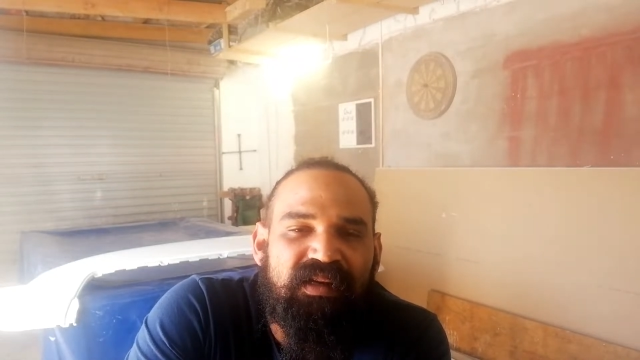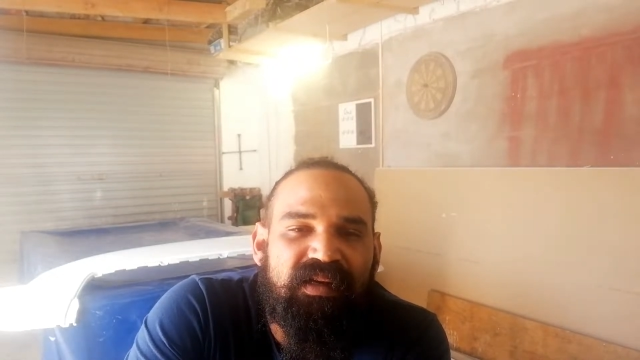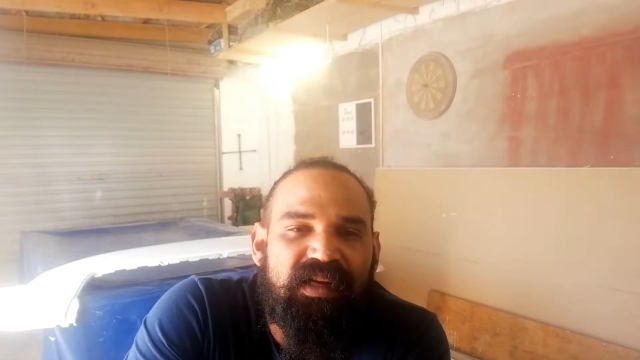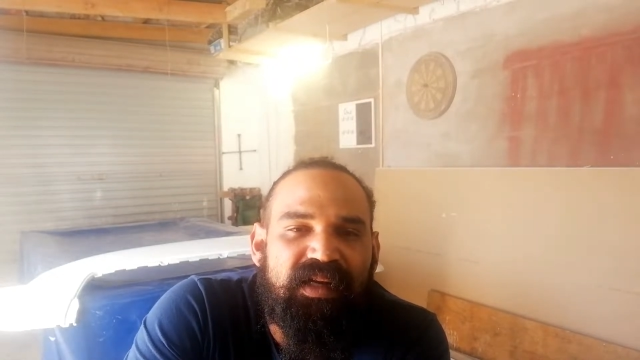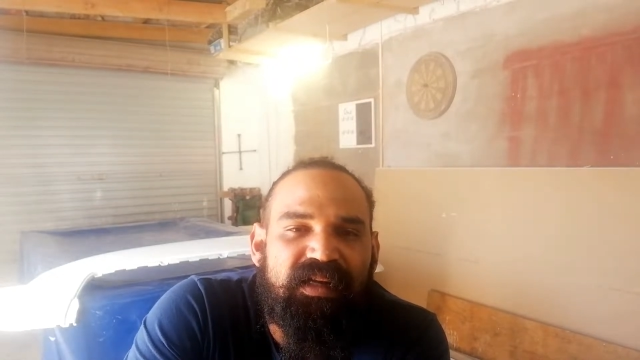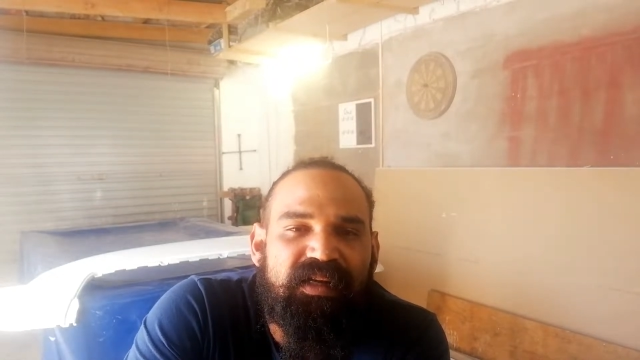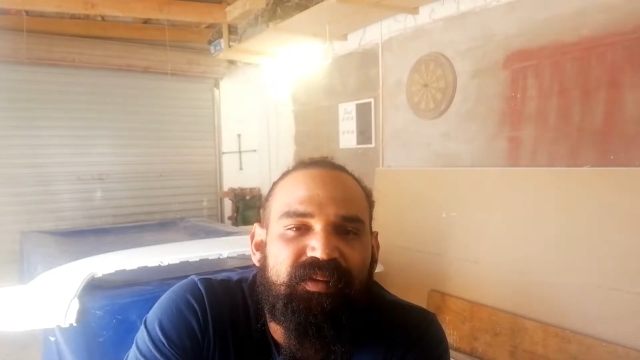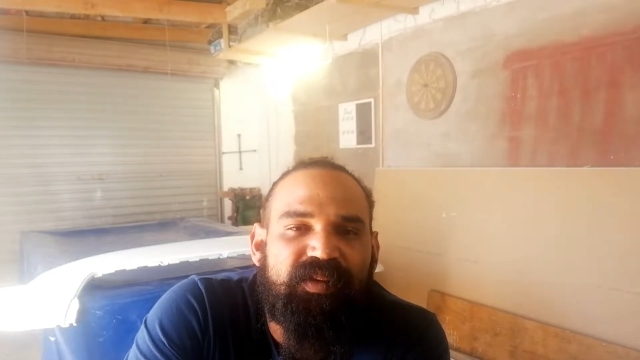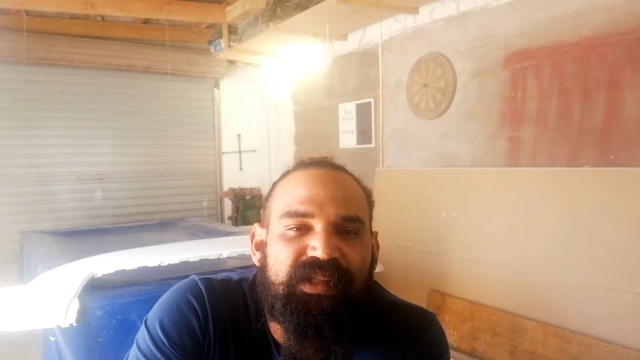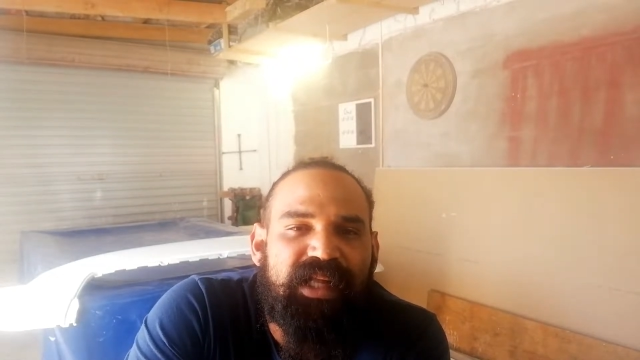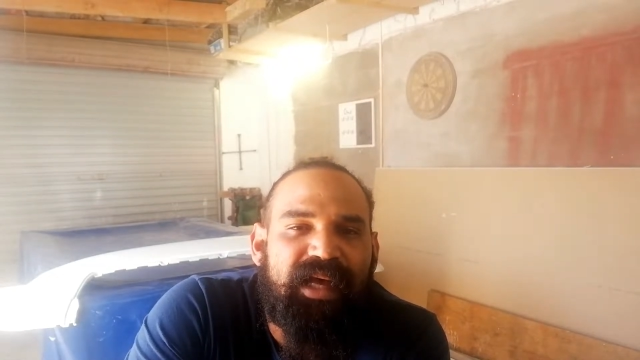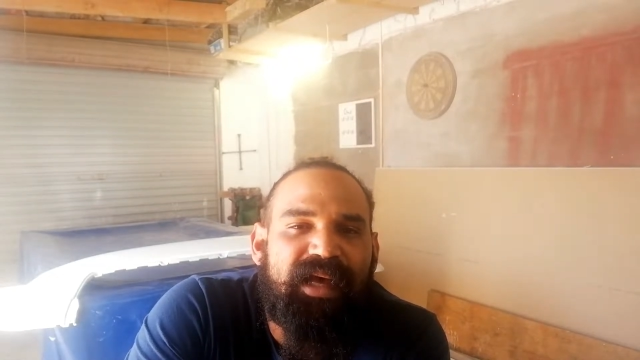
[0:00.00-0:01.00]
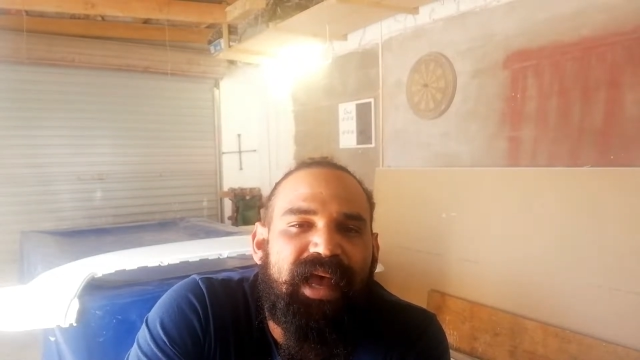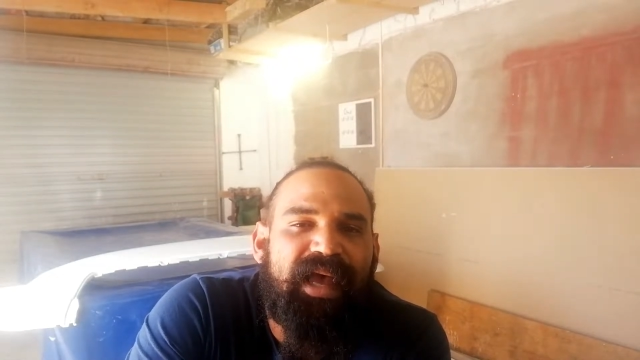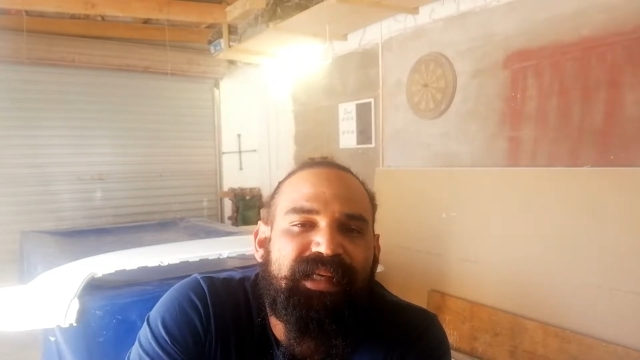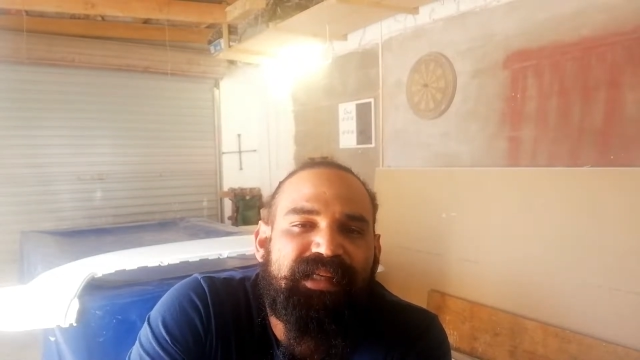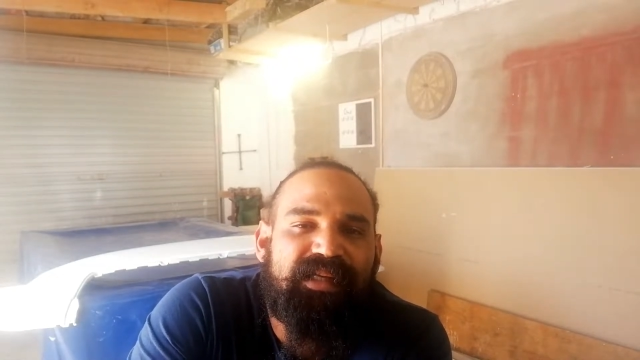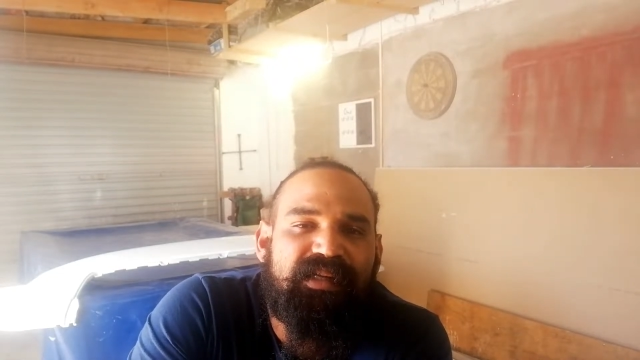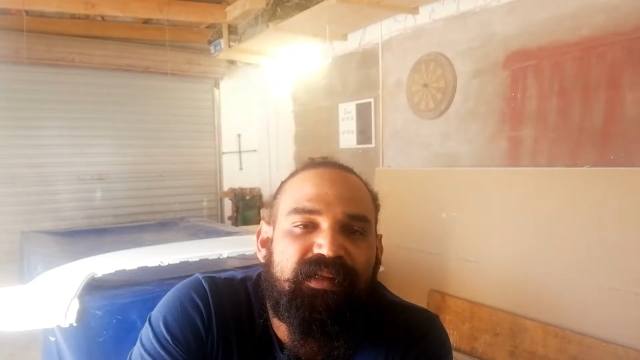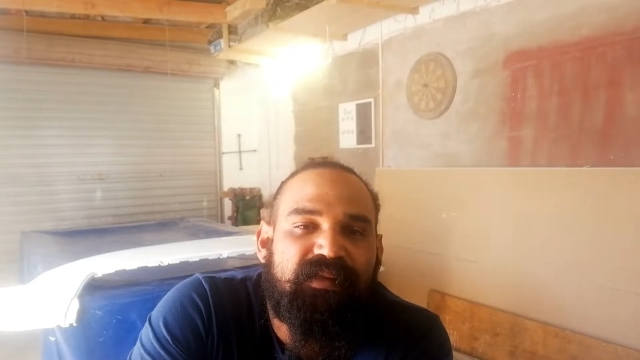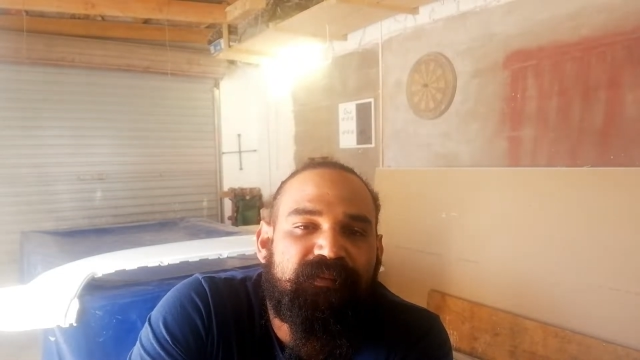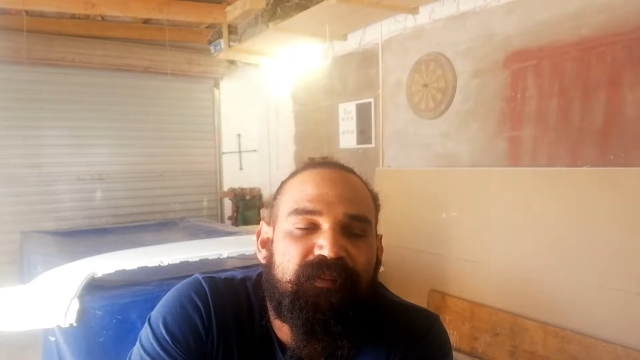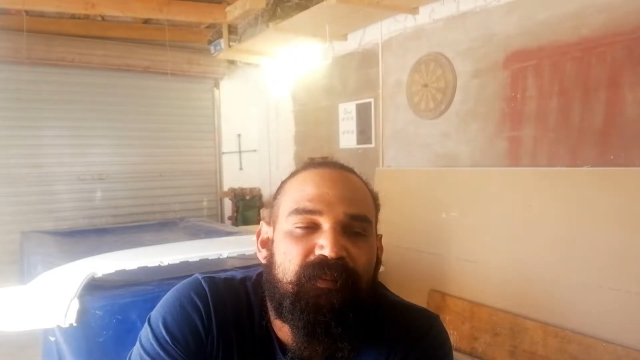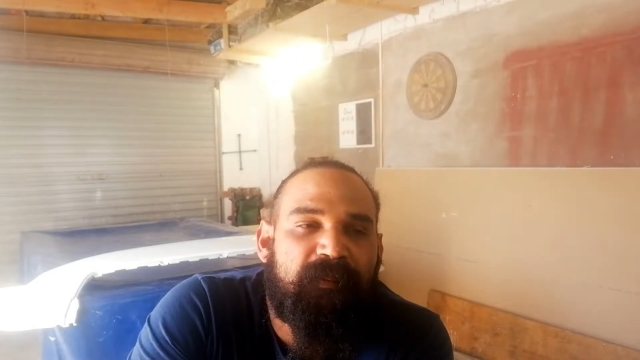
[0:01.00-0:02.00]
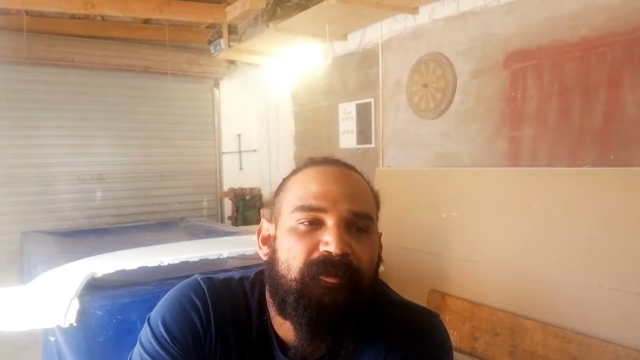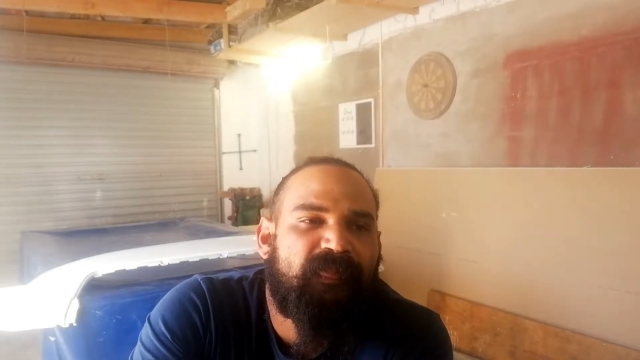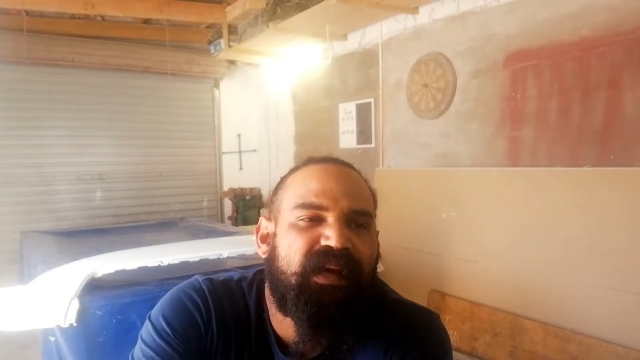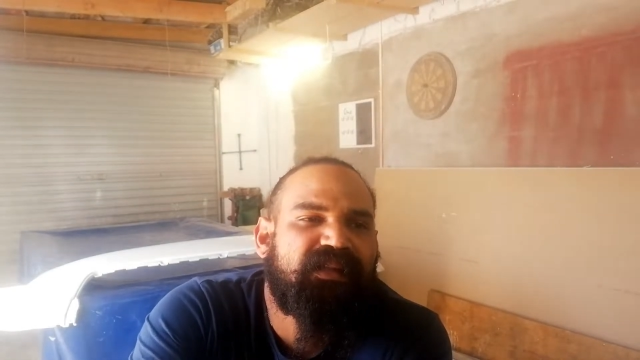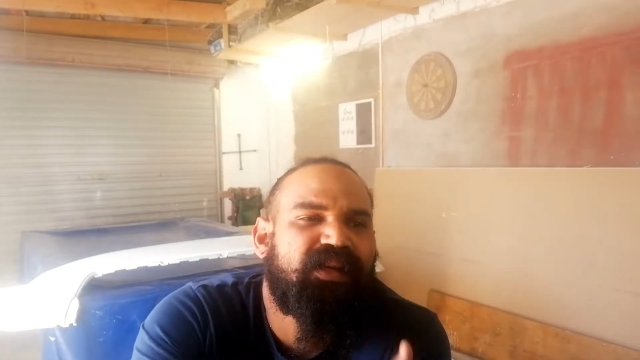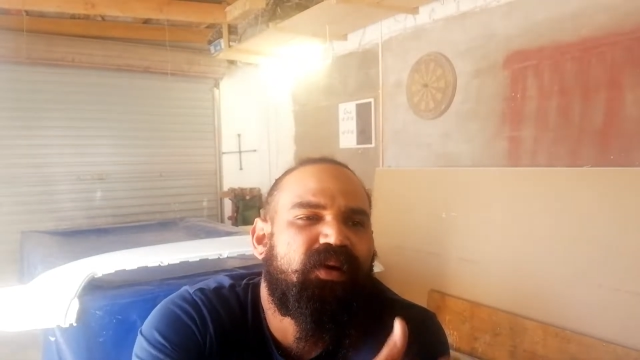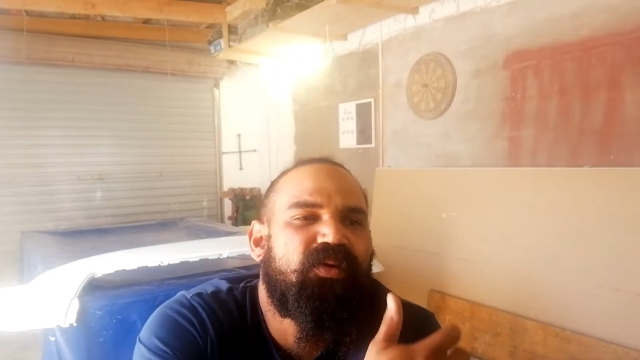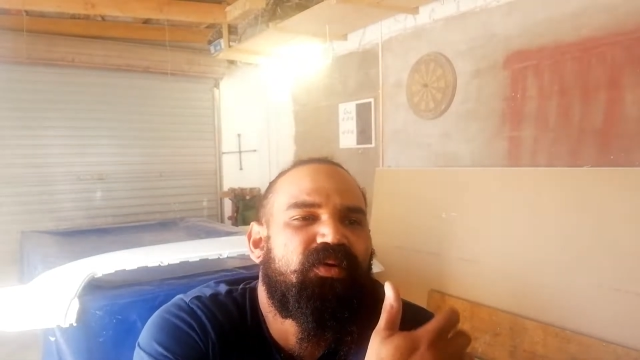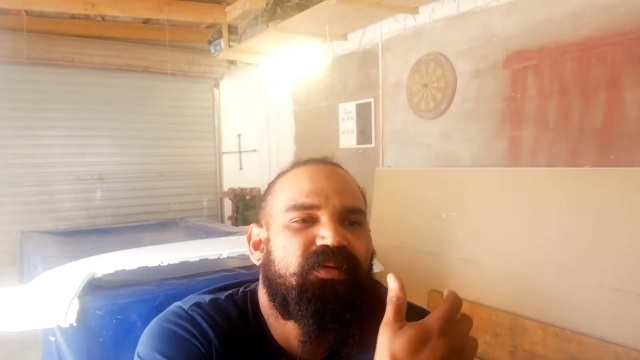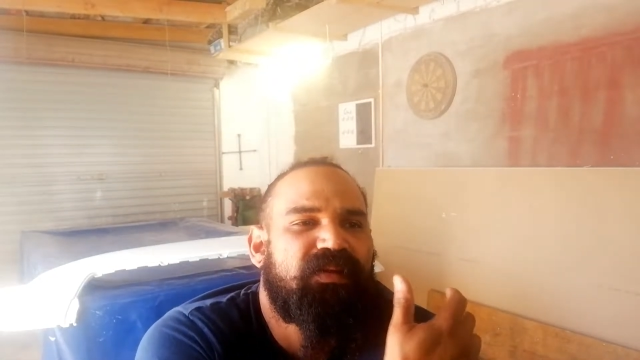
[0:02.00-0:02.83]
Really, it was like an accident. So